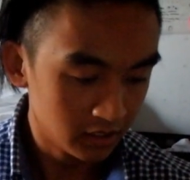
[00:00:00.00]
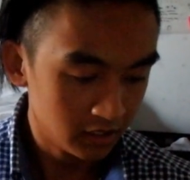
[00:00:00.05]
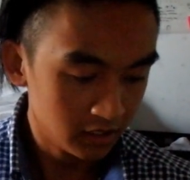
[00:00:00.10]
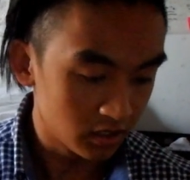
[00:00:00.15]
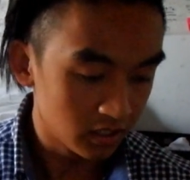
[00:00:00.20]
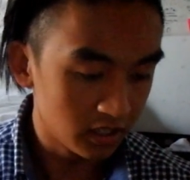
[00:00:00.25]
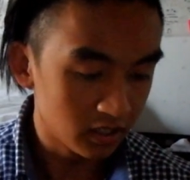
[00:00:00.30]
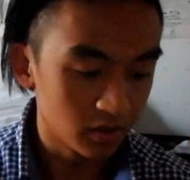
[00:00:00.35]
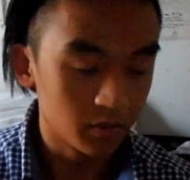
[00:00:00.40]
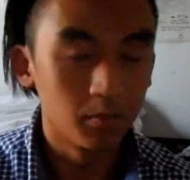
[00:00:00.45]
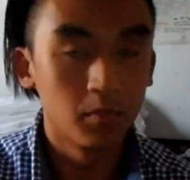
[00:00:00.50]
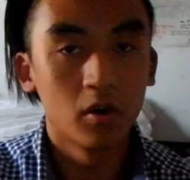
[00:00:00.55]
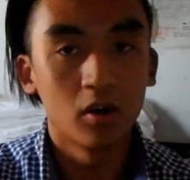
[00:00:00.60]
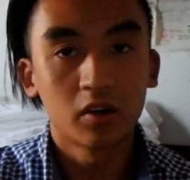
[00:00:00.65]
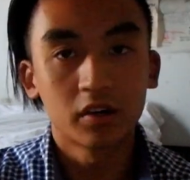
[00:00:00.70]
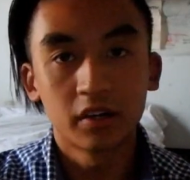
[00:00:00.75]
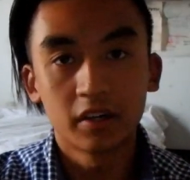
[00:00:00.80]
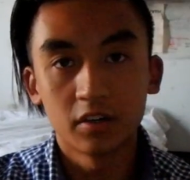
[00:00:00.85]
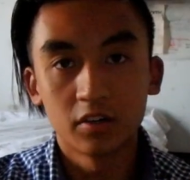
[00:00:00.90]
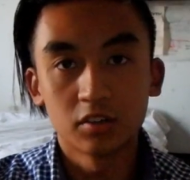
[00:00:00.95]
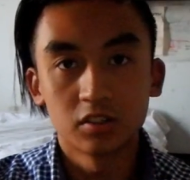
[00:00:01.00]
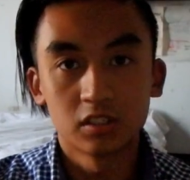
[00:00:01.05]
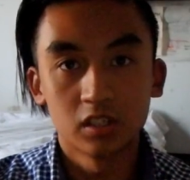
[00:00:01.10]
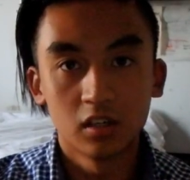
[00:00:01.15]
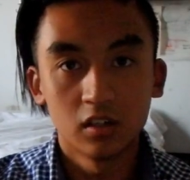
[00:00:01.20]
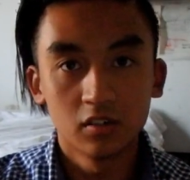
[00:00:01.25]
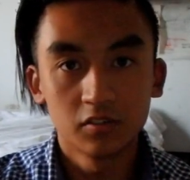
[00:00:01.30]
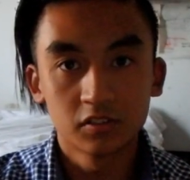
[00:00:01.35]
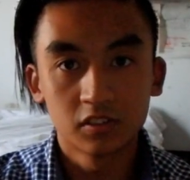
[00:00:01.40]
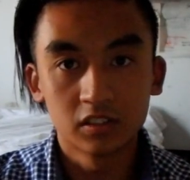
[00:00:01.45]
You can either mark it
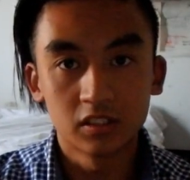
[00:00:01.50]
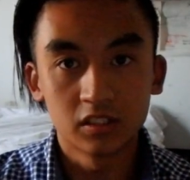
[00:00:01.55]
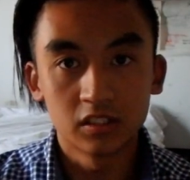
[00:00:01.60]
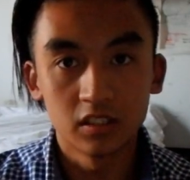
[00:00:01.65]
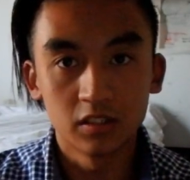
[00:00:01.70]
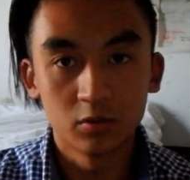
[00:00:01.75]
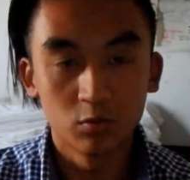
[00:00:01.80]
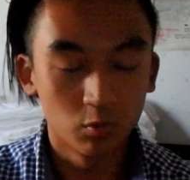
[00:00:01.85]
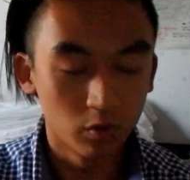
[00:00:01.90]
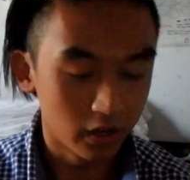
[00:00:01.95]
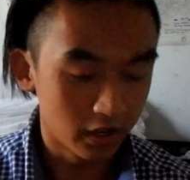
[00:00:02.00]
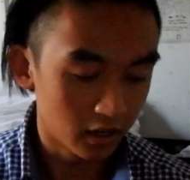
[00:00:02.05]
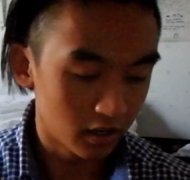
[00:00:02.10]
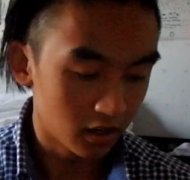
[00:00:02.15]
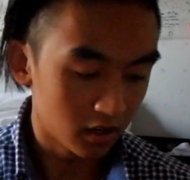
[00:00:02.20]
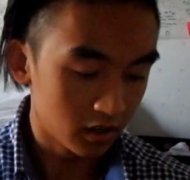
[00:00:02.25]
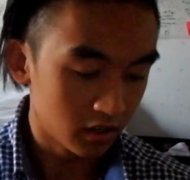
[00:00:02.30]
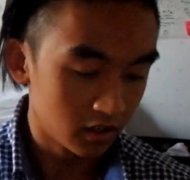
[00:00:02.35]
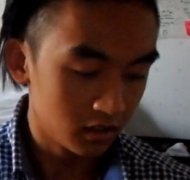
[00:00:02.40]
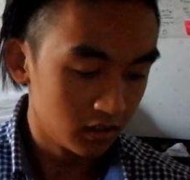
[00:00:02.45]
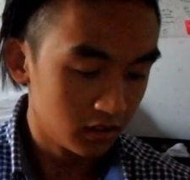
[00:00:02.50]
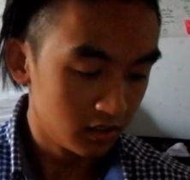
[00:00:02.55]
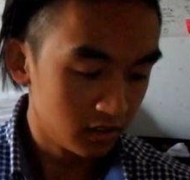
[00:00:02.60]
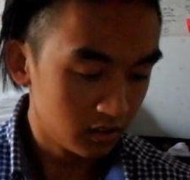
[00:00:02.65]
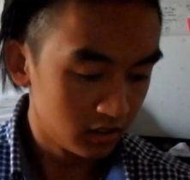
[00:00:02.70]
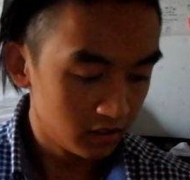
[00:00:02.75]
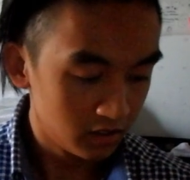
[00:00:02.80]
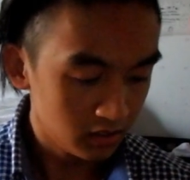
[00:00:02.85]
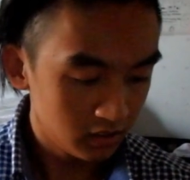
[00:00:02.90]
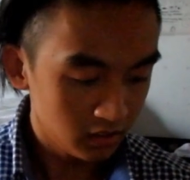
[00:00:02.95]
yourself to see where,
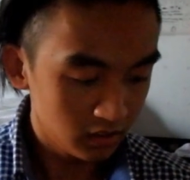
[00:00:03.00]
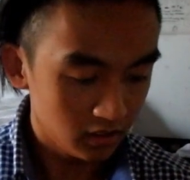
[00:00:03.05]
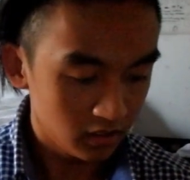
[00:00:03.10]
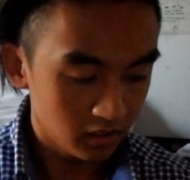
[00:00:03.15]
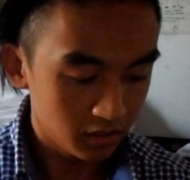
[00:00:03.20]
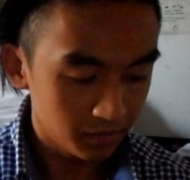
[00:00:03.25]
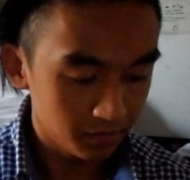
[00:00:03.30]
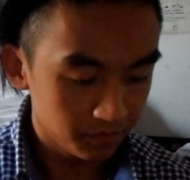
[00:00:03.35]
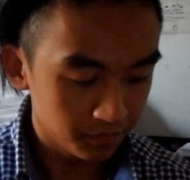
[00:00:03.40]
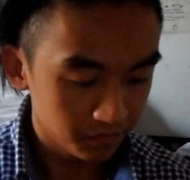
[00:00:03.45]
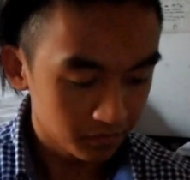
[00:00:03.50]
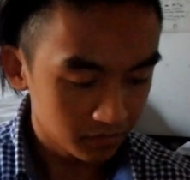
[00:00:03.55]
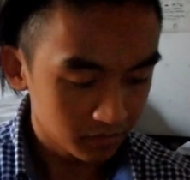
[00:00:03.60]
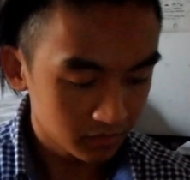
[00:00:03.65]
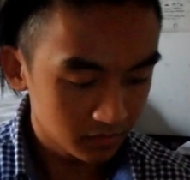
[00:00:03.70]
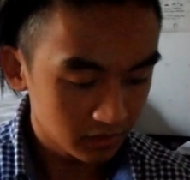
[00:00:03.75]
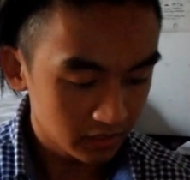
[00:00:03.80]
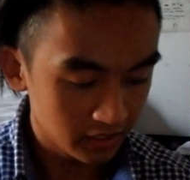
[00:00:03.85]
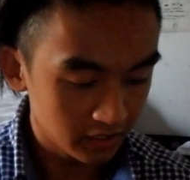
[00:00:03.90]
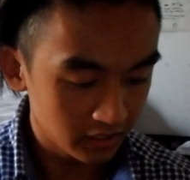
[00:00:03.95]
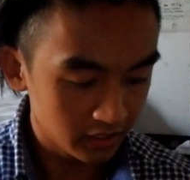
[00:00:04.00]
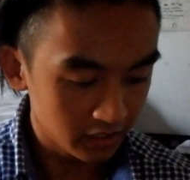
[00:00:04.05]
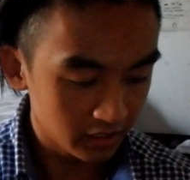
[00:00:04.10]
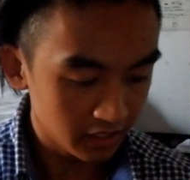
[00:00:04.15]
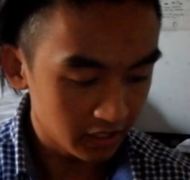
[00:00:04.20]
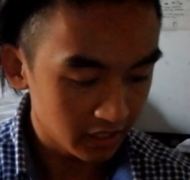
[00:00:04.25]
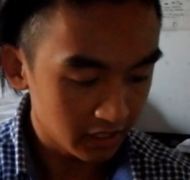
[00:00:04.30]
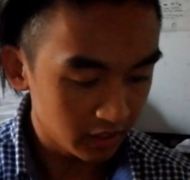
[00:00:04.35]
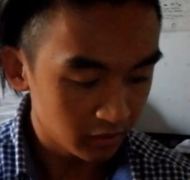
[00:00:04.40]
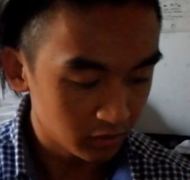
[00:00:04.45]
um, it,
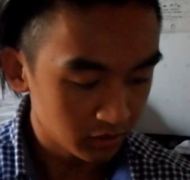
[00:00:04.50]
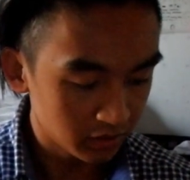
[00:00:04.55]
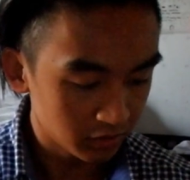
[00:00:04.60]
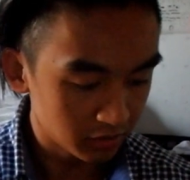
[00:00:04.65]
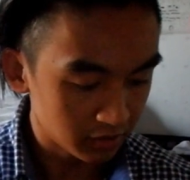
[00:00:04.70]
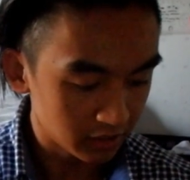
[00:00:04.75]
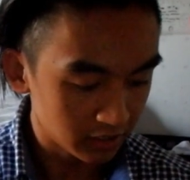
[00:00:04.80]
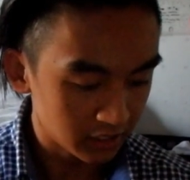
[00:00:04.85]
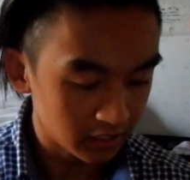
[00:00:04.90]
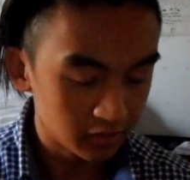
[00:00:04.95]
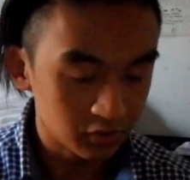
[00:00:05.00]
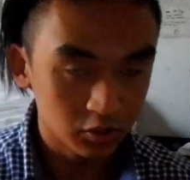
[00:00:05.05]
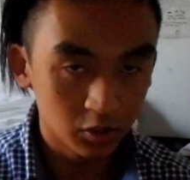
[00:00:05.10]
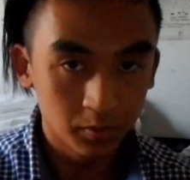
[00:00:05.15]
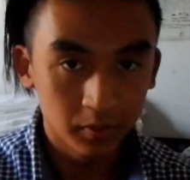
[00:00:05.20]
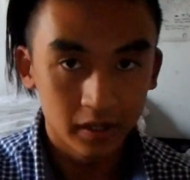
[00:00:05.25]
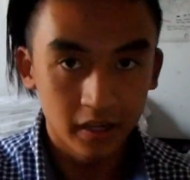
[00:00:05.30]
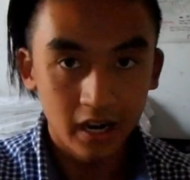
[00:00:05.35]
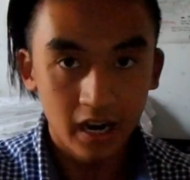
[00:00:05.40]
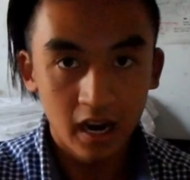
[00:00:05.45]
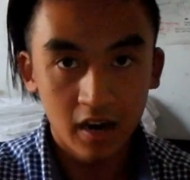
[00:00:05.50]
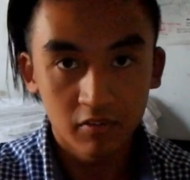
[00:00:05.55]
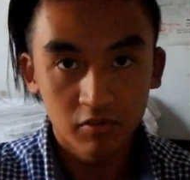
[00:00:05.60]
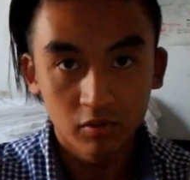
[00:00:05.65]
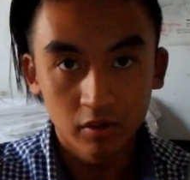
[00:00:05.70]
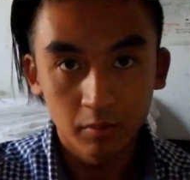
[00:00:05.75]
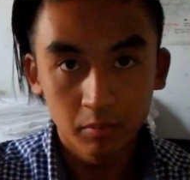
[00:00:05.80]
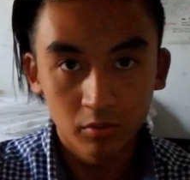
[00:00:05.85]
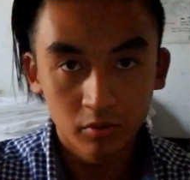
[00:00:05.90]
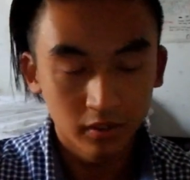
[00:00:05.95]
it, it only really gives you about a
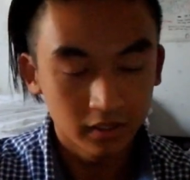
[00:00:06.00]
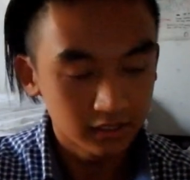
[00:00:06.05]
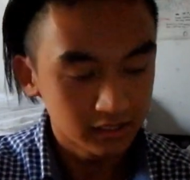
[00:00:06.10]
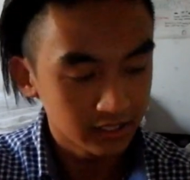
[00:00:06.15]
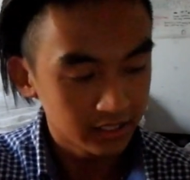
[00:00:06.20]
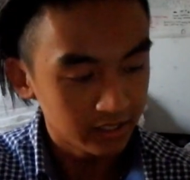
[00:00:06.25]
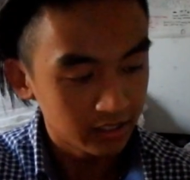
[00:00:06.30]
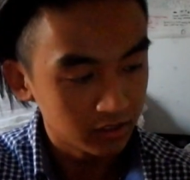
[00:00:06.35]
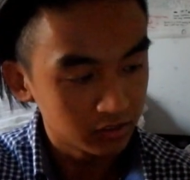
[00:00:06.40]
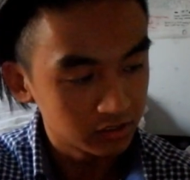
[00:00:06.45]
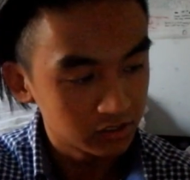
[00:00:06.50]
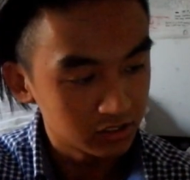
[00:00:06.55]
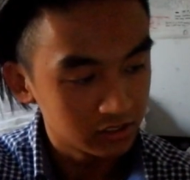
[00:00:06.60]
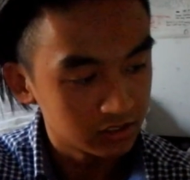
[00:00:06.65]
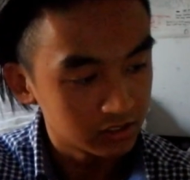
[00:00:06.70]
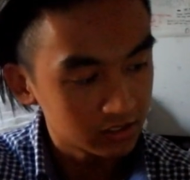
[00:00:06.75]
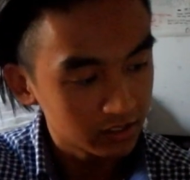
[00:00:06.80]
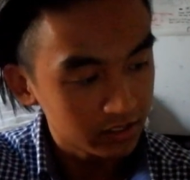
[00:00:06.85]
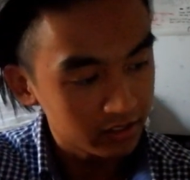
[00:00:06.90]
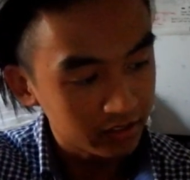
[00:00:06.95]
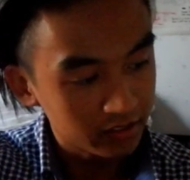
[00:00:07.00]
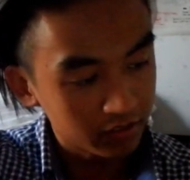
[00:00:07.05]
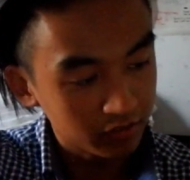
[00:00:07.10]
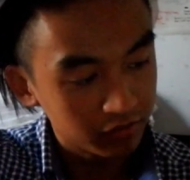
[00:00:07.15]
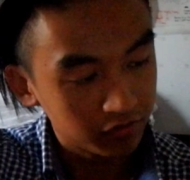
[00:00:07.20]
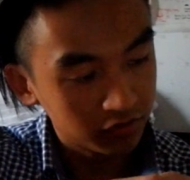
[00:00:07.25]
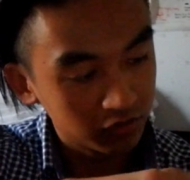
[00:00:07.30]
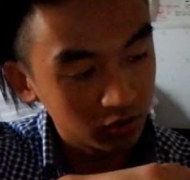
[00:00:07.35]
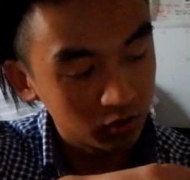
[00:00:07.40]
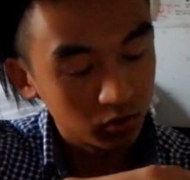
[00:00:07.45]
halfway point, ten ounces, and then a
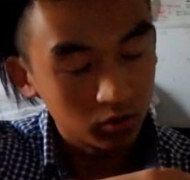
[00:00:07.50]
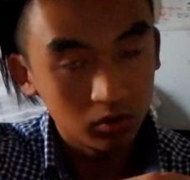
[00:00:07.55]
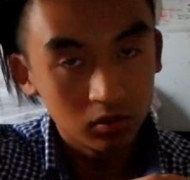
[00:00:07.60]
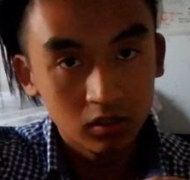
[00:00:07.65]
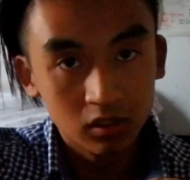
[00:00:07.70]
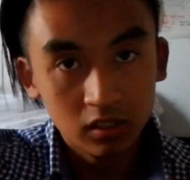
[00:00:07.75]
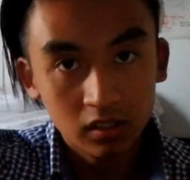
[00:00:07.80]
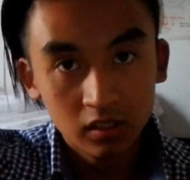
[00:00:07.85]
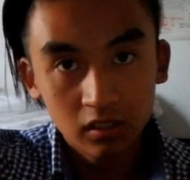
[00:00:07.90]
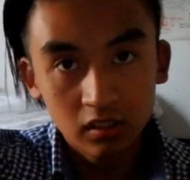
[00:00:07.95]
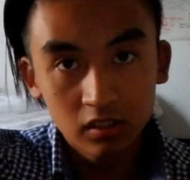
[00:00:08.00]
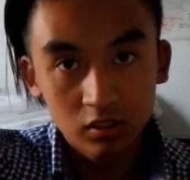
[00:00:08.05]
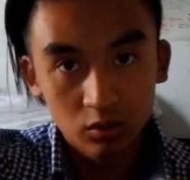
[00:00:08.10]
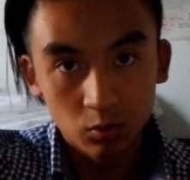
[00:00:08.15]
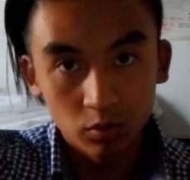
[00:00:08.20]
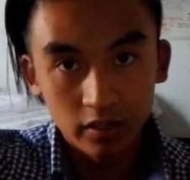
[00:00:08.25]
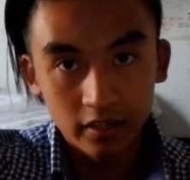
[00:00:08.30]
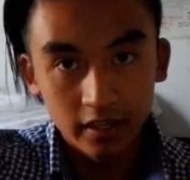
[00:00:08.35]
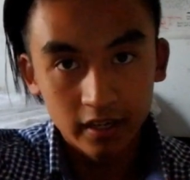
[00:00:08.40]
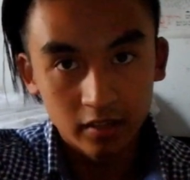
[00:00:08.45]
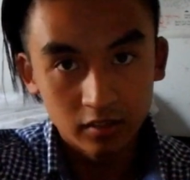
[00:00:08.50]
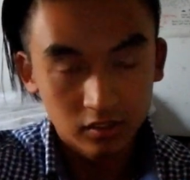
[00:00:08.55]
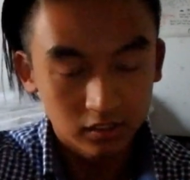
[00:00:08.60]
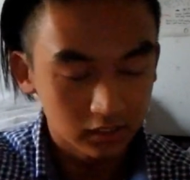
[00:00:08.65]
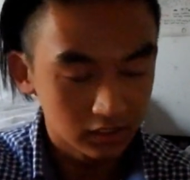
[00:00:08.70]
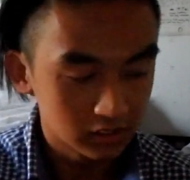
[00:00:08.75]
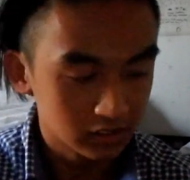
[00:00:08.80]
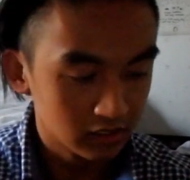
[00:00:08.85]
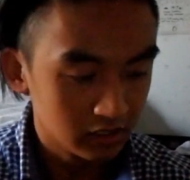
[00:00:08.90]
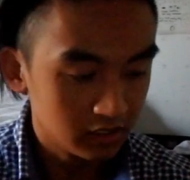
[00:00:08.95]
full twenty
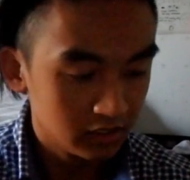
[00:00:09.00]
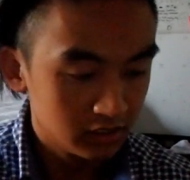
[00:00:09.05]
ounces.